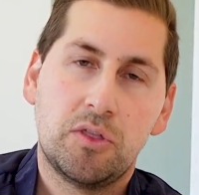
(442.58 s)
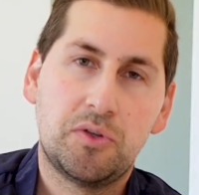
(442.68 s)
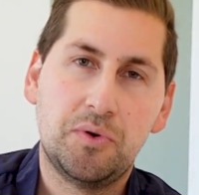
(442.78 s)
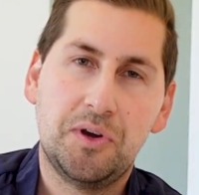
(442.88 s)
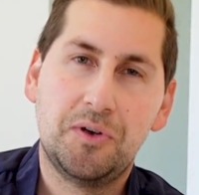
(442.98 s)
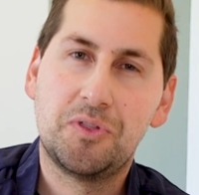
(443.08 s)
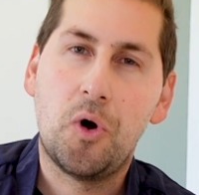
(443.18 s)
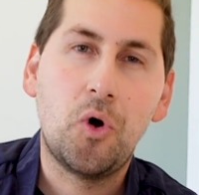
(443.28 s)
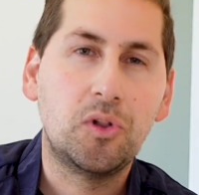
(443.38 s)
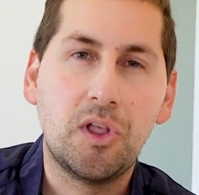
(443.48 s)
through the
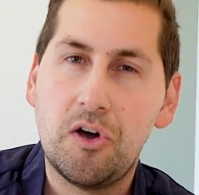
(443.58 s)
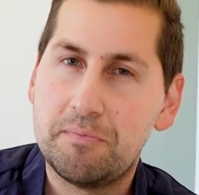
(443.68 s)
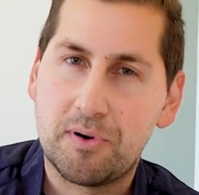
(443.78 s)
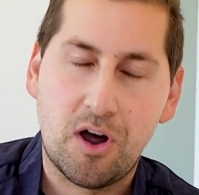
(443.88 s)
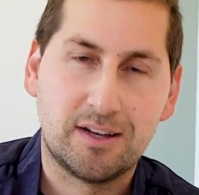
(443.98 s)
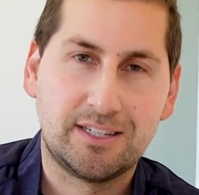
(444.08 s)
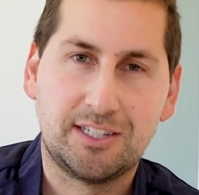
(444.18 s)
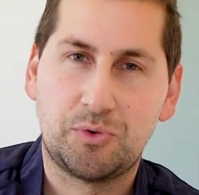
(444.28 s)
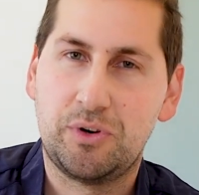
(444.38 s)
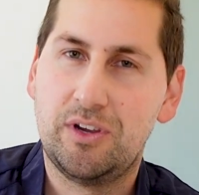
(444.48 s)
whole loan
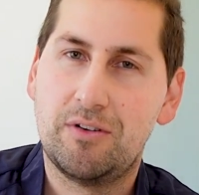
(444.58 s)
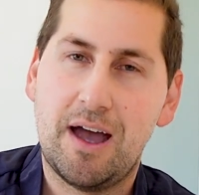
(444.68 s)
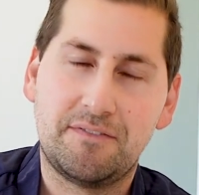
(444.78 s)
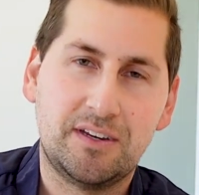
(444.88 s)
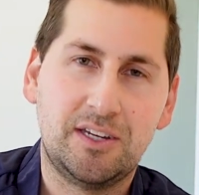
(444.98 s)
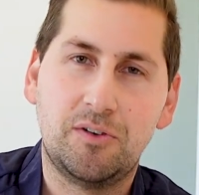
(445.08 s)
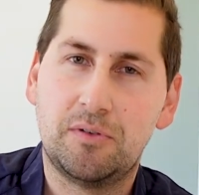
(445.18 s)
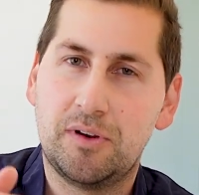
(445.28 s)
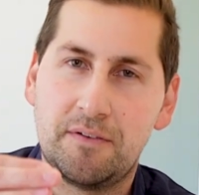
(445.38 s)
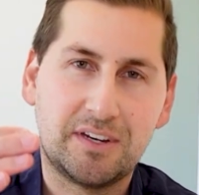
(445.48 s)
process where you have
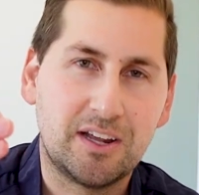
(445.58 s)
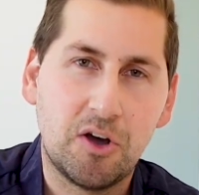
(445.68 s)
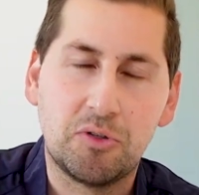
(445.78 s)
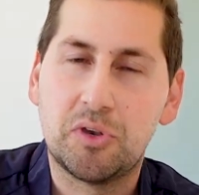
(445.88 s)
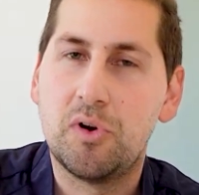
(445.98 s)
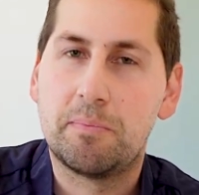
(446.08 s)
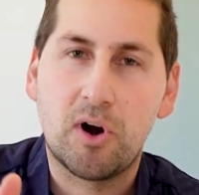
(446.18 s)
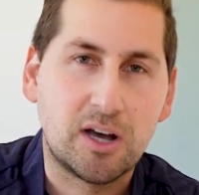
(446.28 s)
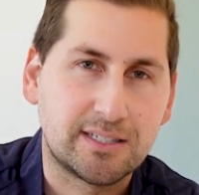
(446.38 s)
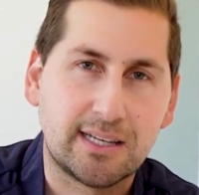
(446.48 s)
to go through a
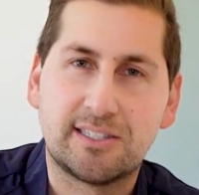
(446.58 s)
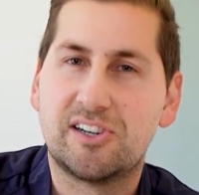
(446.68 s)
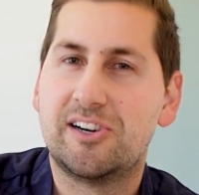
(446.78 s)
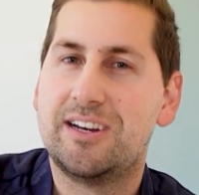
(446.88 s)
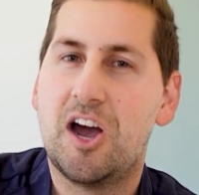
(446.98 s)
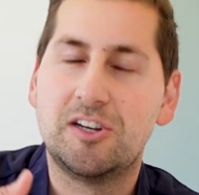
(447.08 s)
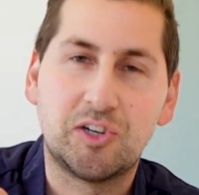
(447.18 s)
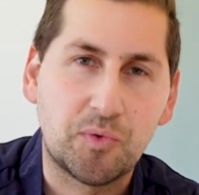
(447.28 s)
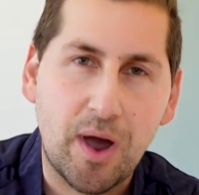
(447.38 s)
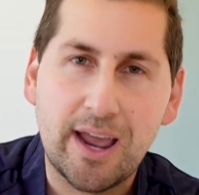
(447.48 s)
processor and
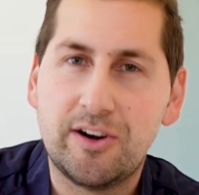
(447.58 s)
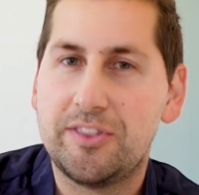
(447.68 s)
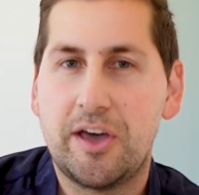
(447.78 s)
underwriter.